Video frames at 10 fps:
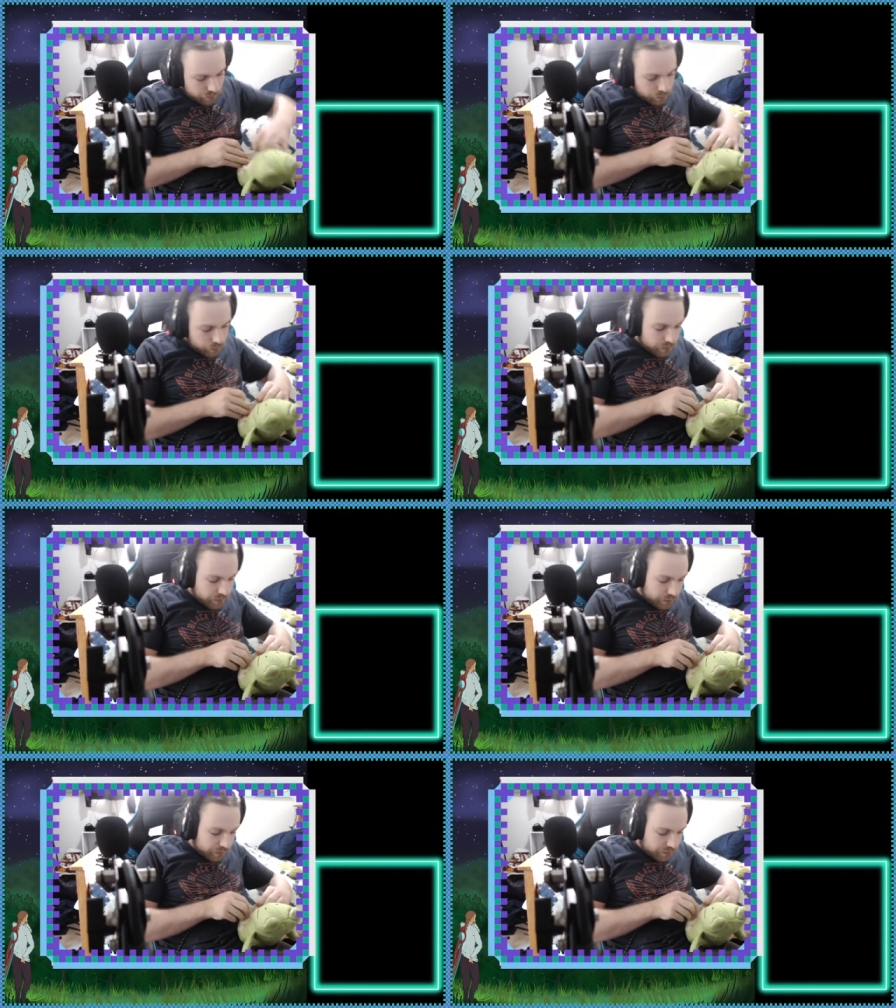do a
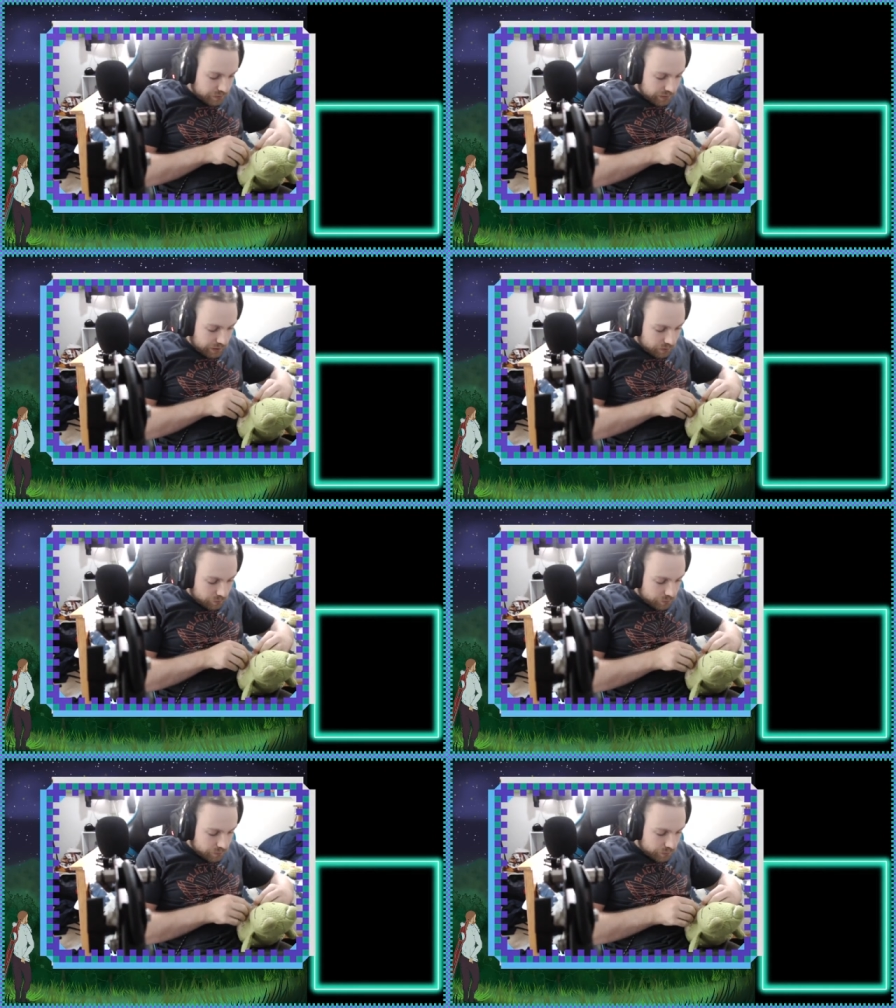certain zag
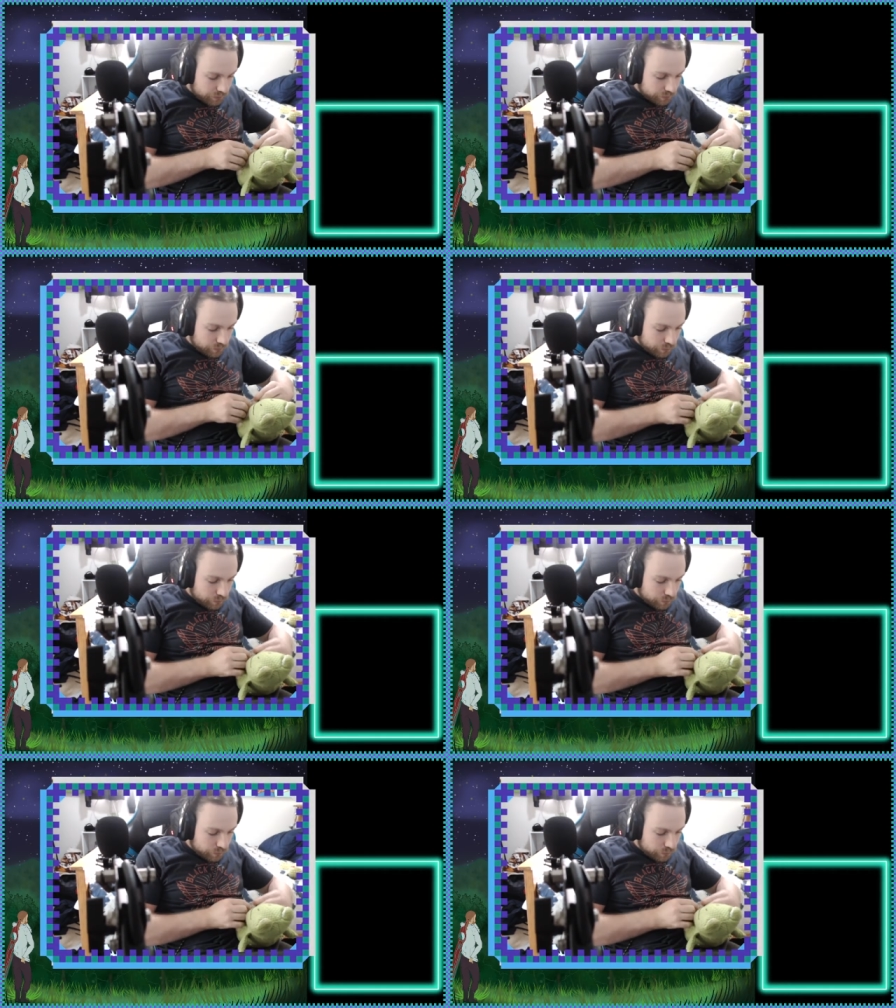or a certain